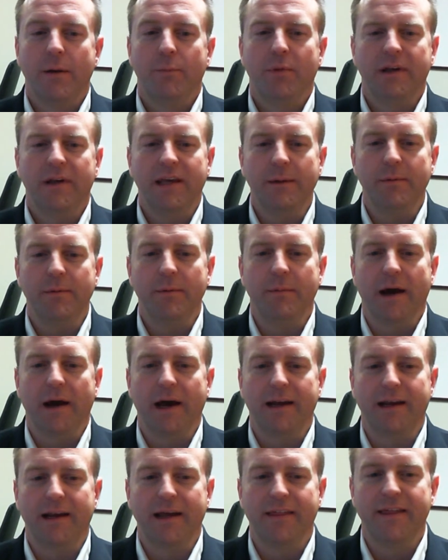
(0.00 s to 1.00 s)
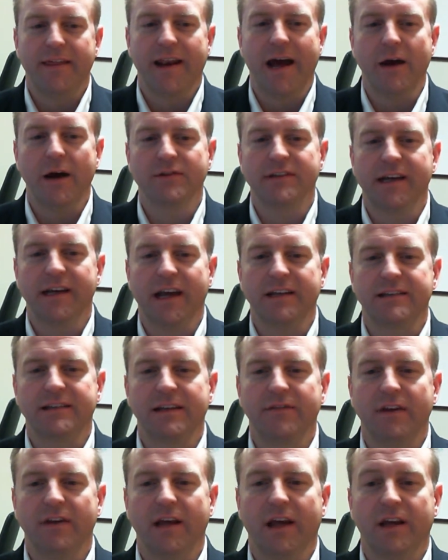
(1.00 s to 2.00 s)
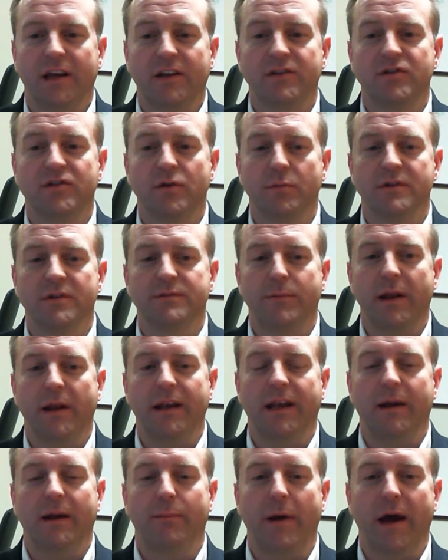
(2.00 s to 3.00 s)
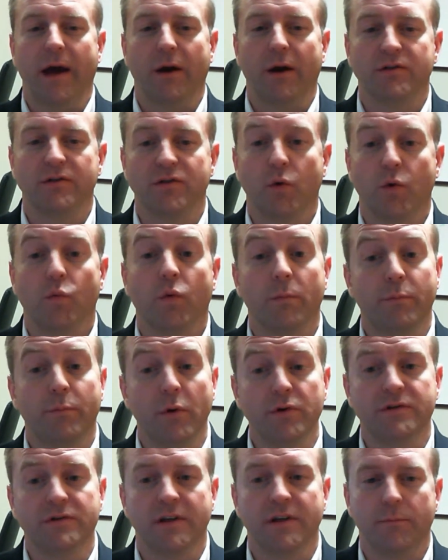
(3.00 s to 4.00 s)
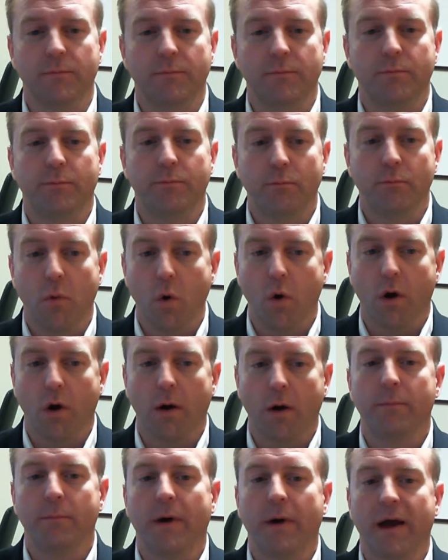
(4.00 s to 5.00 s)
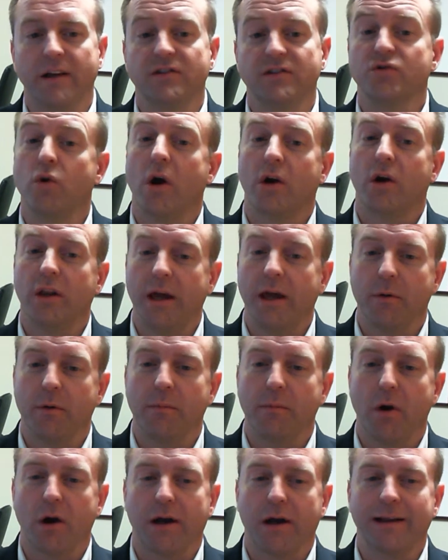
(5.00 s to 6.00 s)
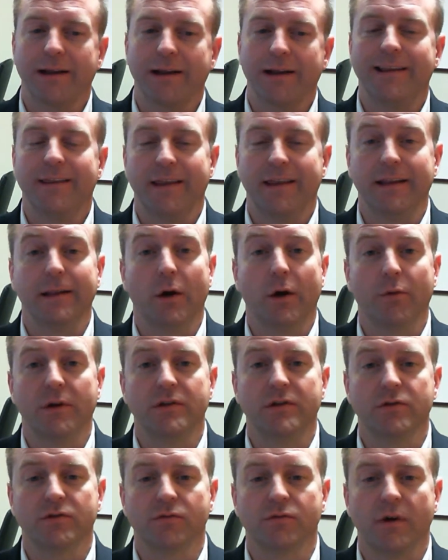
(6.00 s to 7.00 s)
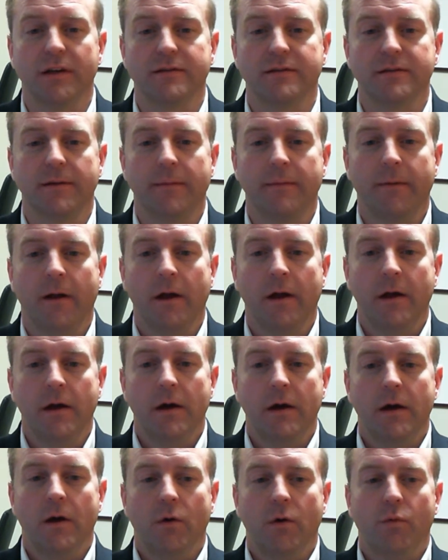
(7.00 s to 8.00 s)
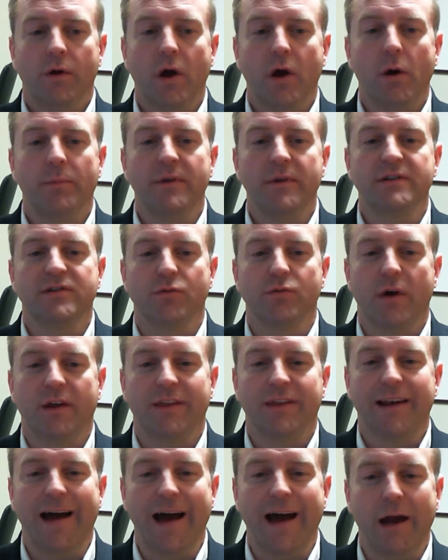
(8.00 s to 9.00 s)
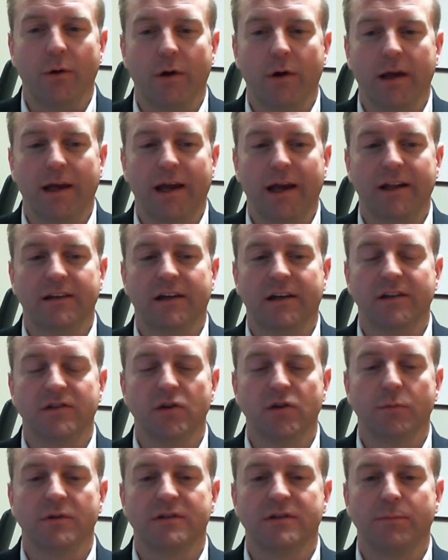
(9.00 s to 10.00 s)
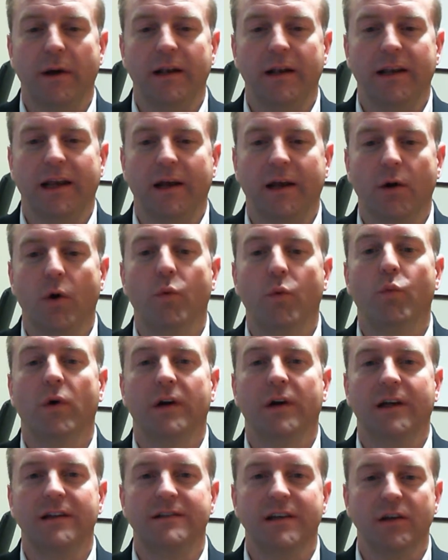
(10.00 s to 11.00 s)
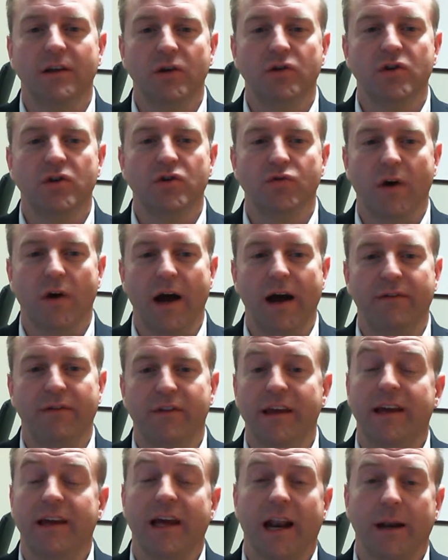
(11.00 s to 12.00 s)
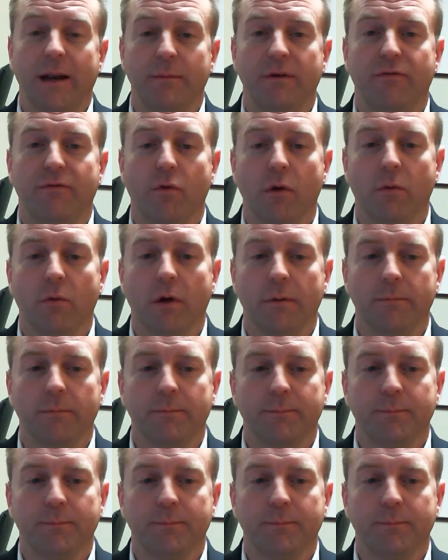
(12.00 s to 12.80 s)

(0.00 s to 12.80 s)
But keep in mind that housing activity and consumer spending patterns were boosted more by a strong labor market than low interest rates. We hope that strength in hiring and consumer spending will continue to drive the economy forward.